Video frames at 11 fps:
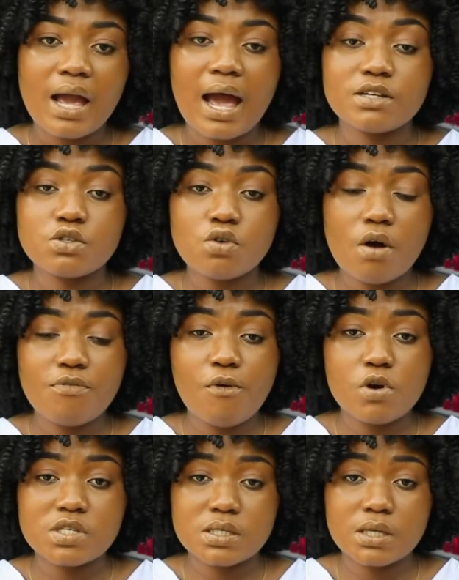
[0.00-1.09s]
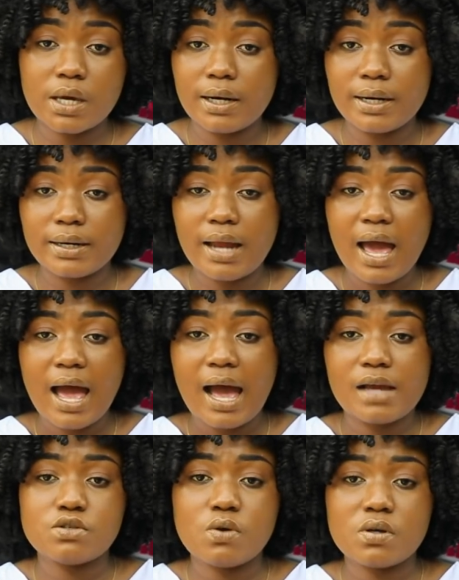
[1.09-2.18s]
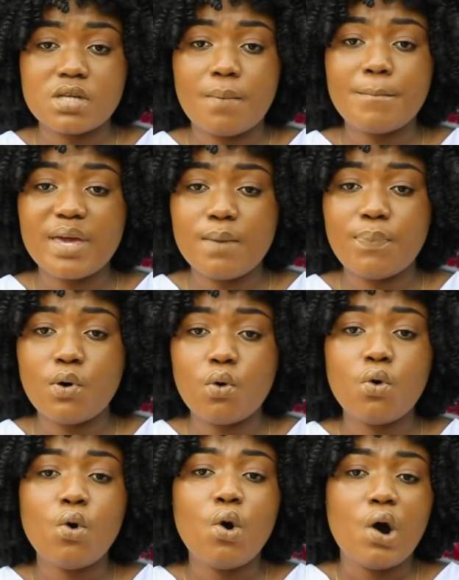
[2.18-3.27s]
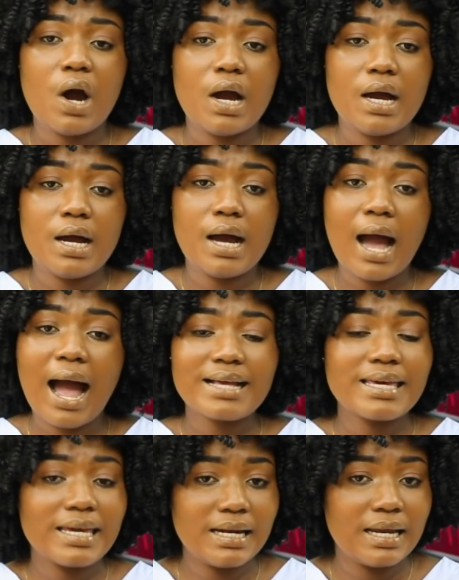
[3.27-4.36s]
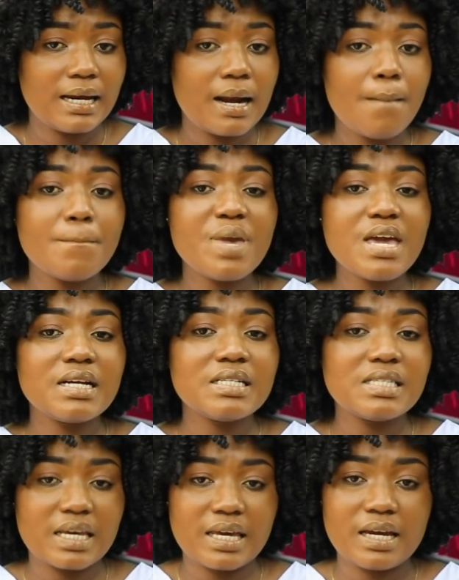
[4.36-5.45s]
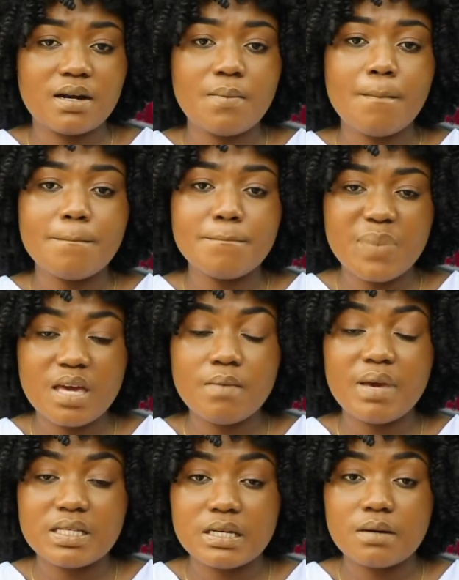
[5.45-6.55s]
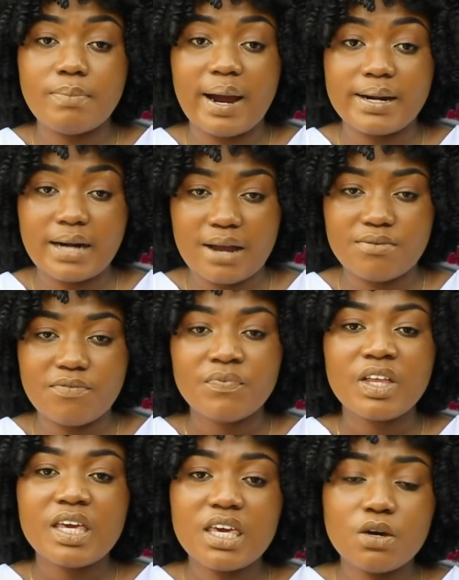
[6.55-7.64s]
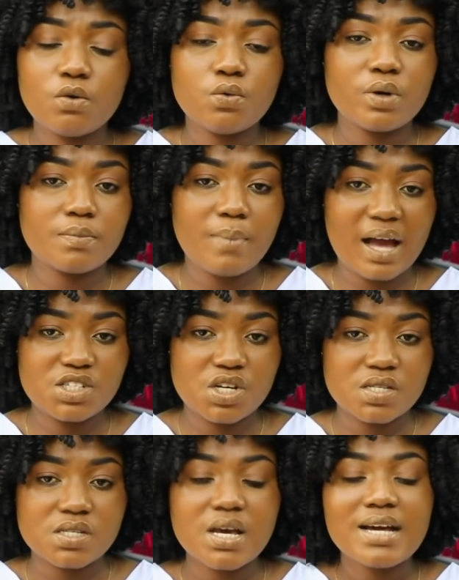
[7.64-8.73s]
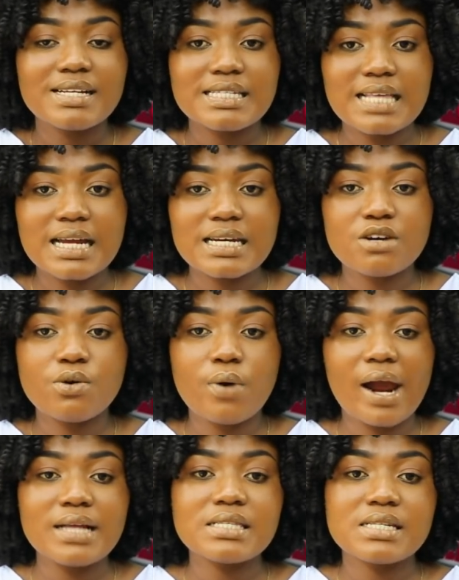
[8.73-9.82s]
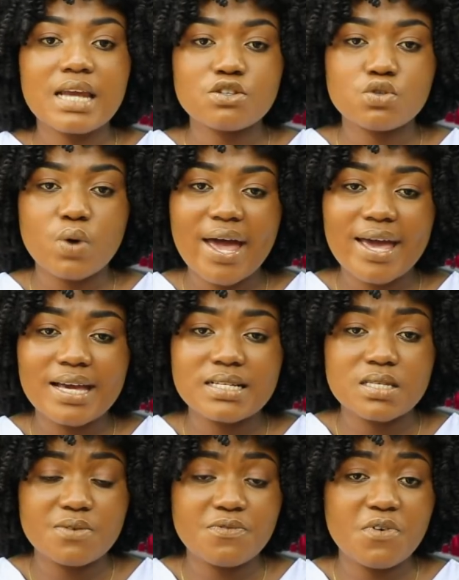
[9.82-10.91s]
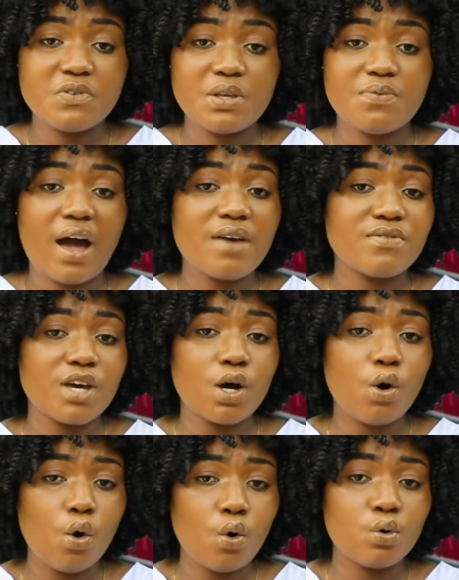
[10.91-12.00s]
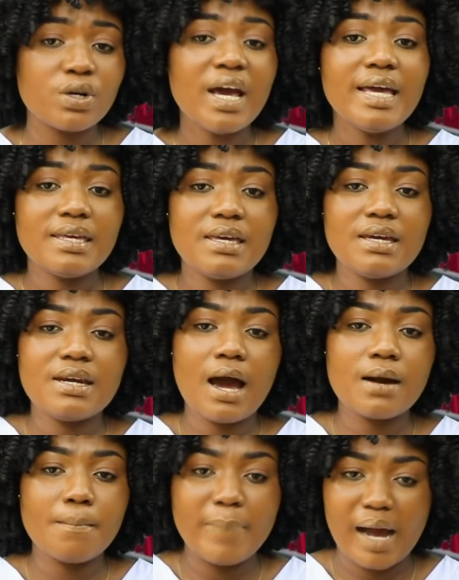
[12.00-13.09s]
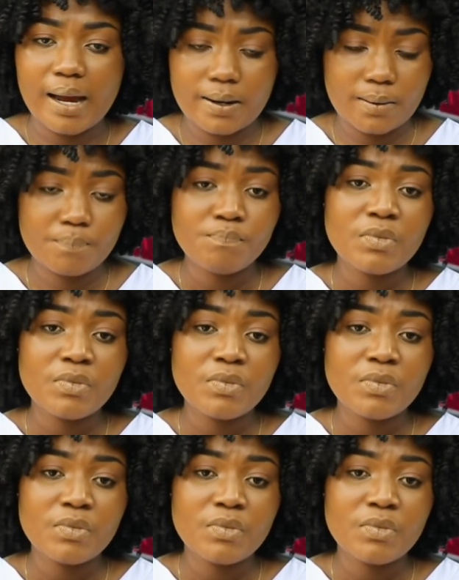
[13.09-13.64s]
I saw forces killing. I saw some people are killing, being beaten by knife, killed with machetes. Standing right next to her is a 55-year-old Kidan Baher,